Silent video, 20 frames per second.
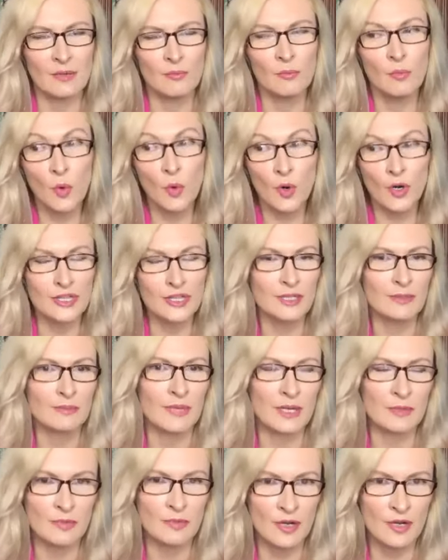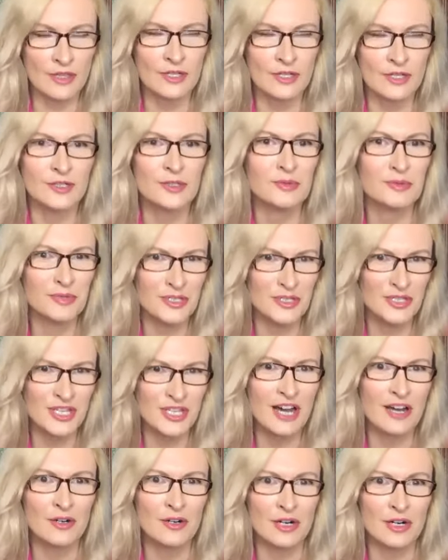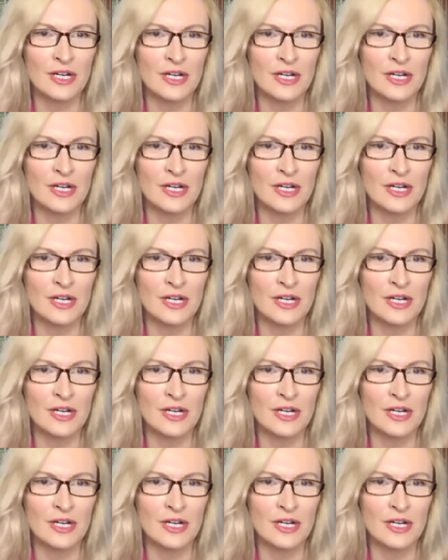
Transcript: more than my brother who was younger.